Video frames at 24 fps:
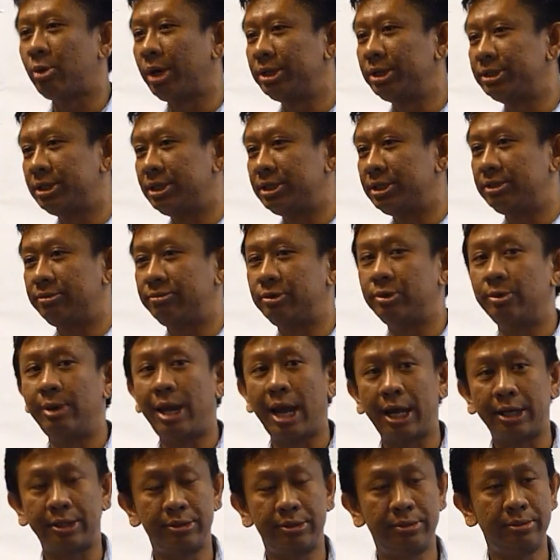questions if you
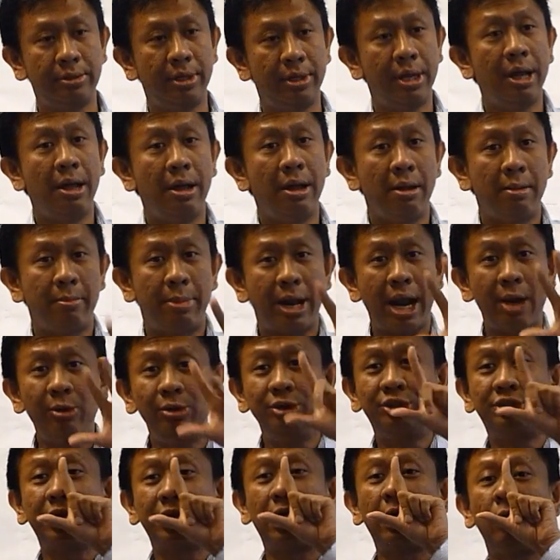like to. But I will
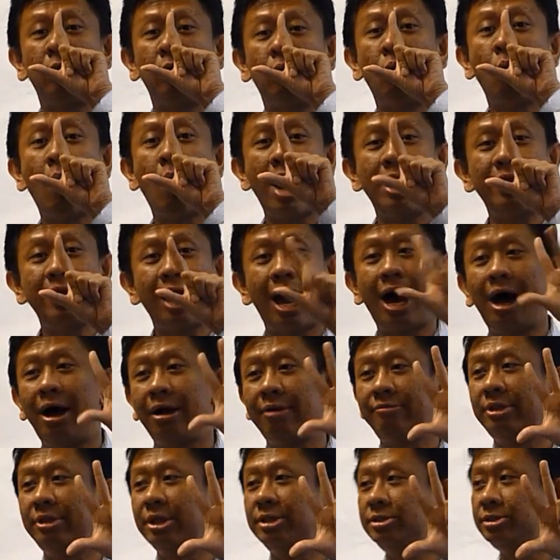share 1 out
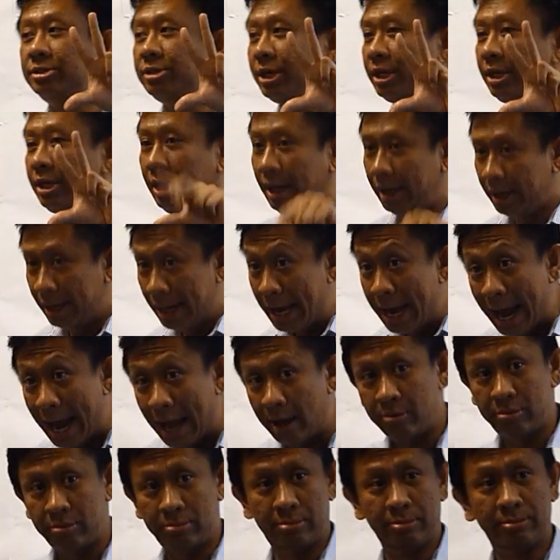of the 3
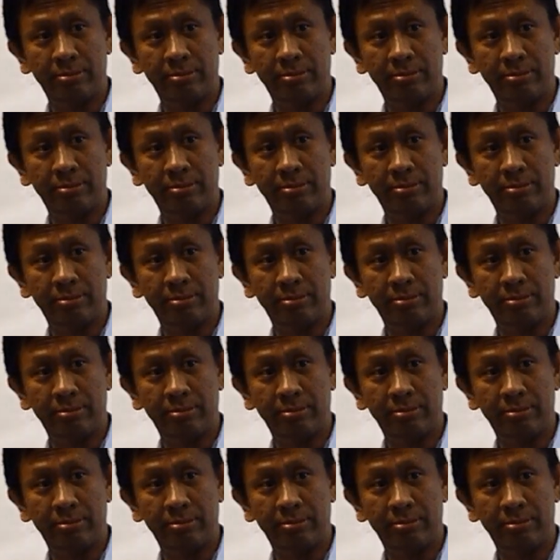now.